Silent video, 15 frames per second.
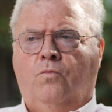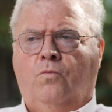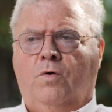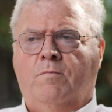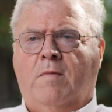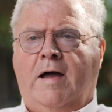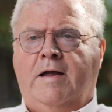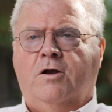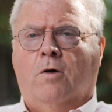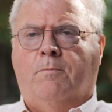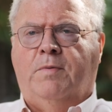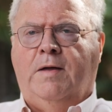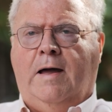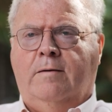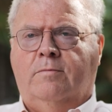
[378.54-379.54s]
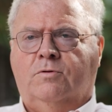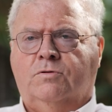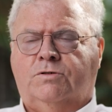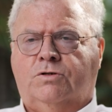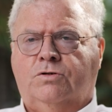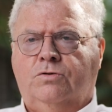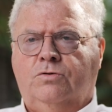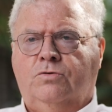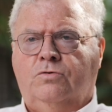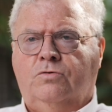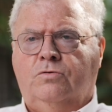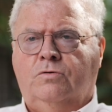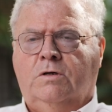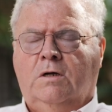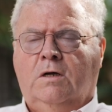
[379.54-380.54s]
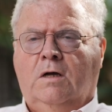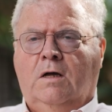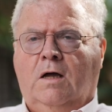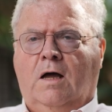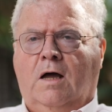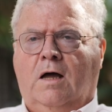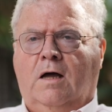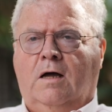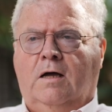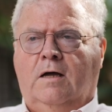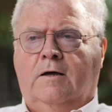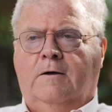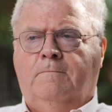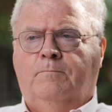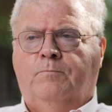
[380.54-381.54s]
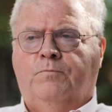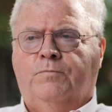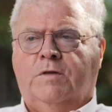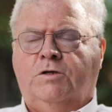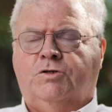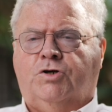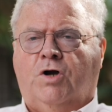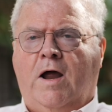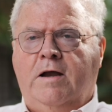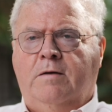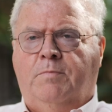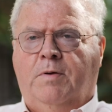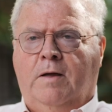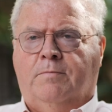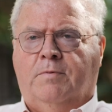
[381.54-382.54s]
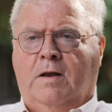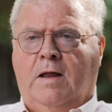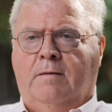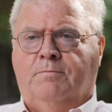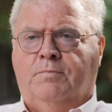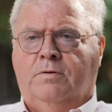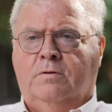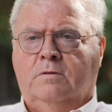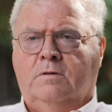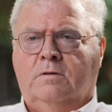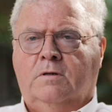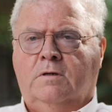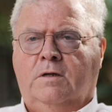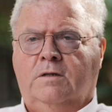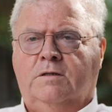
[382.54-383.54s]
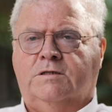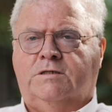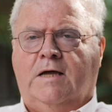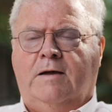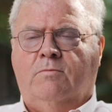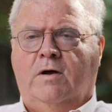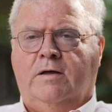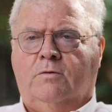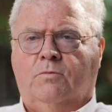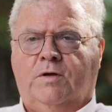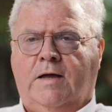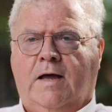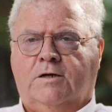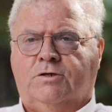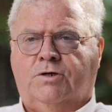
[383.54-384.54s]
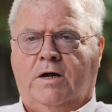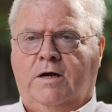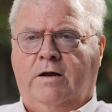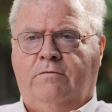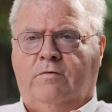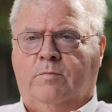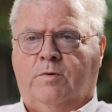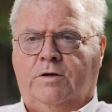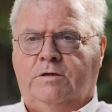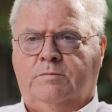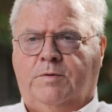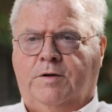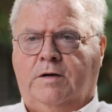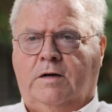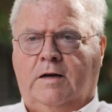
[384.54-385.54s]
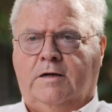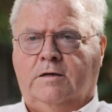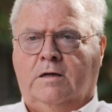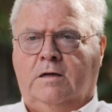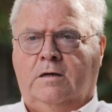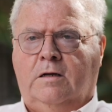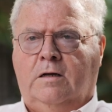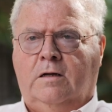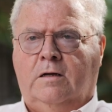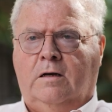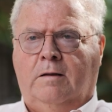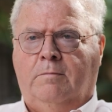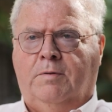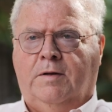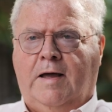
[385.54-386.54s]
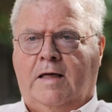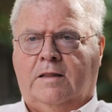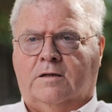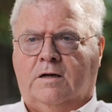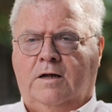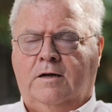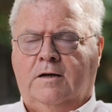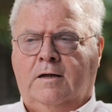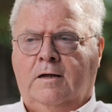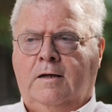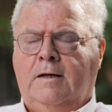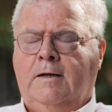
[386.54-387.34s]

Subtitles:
we may not be able to train people up in the same way that we can't train everybody to be an Olympic athlete.